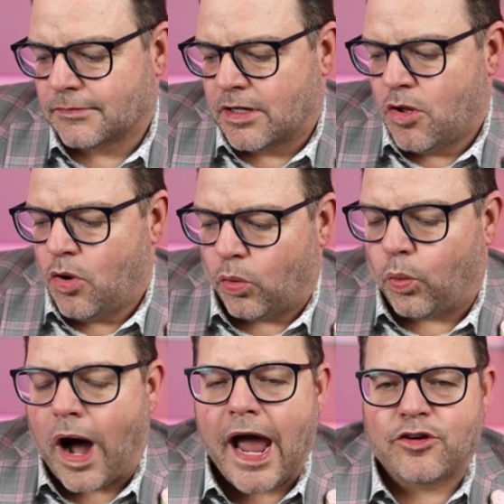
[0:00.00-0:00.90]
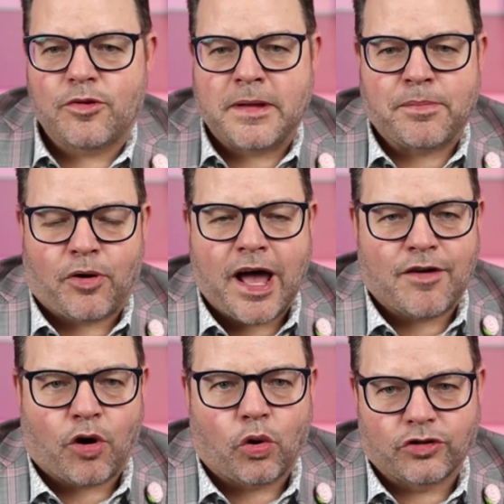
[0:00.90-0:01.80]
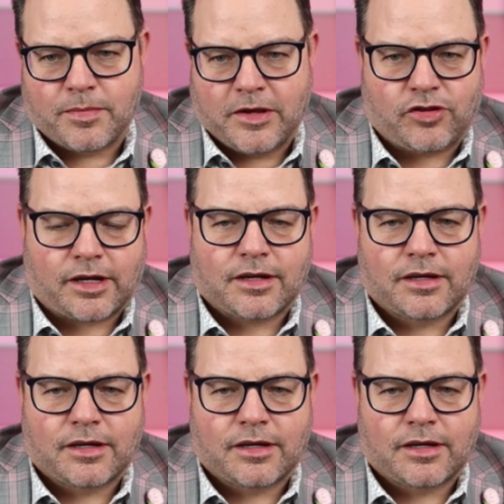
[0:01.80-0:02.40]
Why do people have hold music?